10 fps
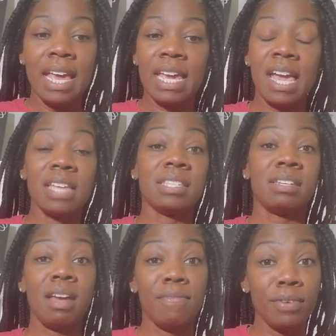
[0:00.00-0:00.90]
It has
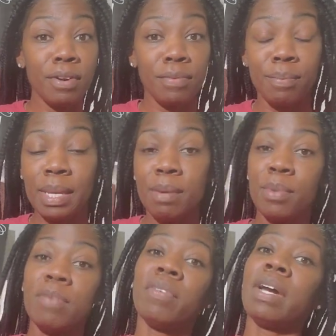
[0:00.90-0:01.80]
enough room for me to
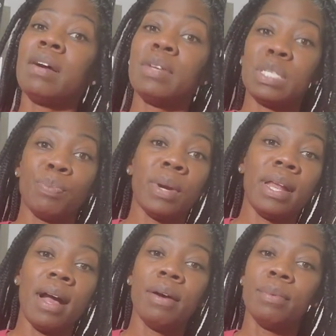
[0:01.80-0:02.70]
move around and spread
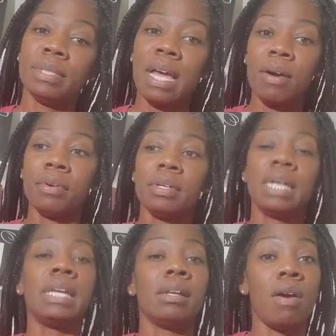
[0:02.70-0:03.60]
out without,
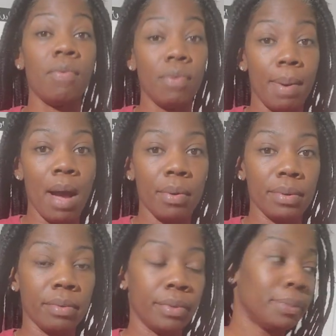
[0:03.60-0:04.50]
again,
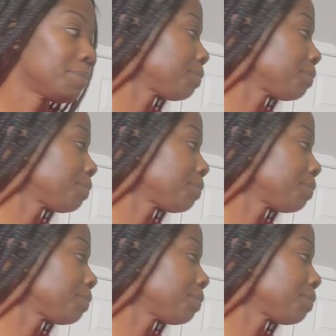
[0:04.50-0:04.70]
overpowering the room.